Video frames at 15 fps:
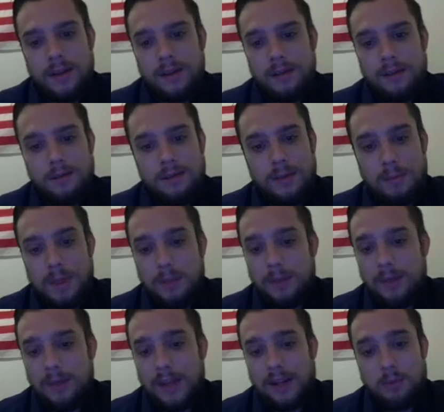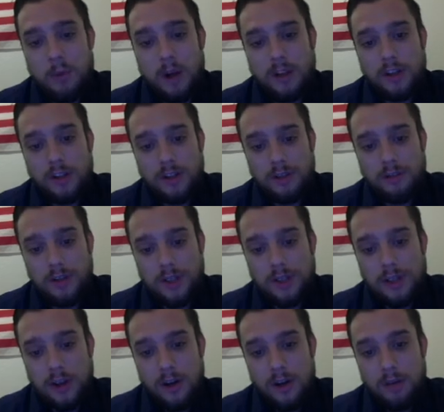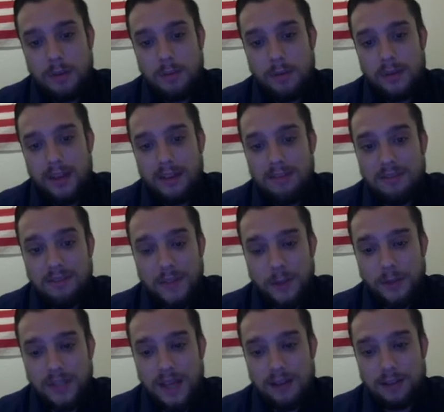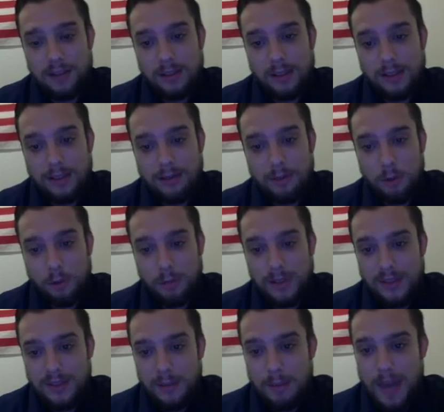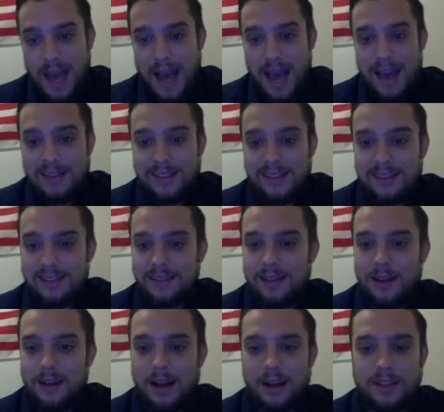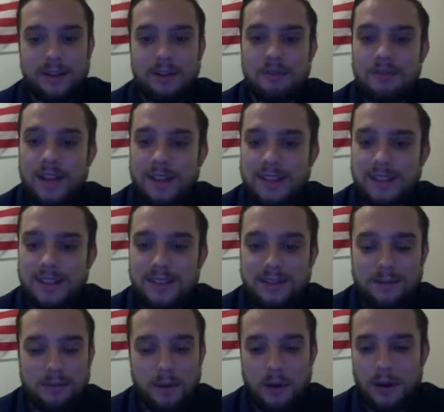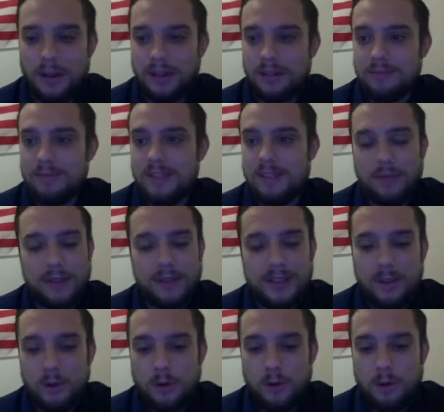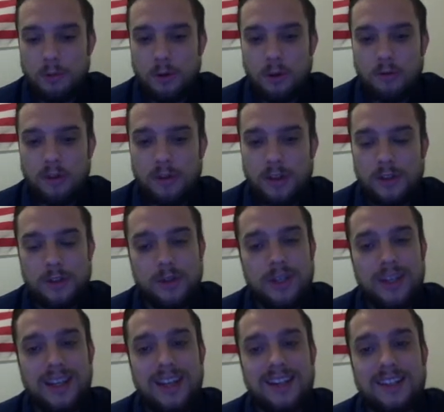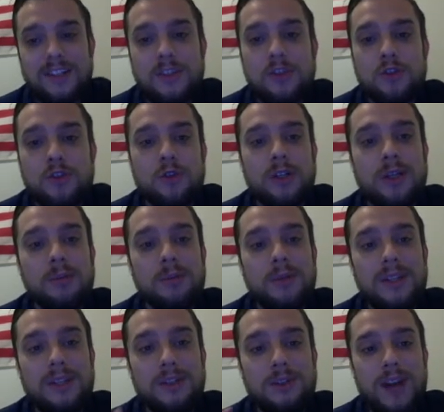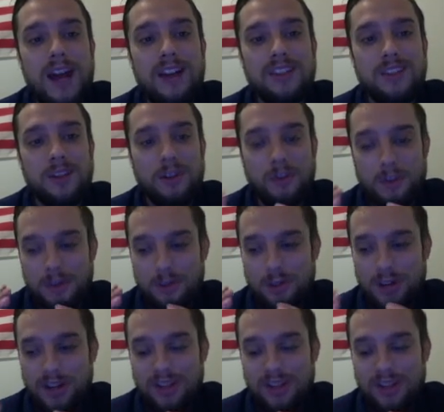people that have watched your video, people that have filled out lead forms in the past, events on different social profiles. You can get extremely granular with trying to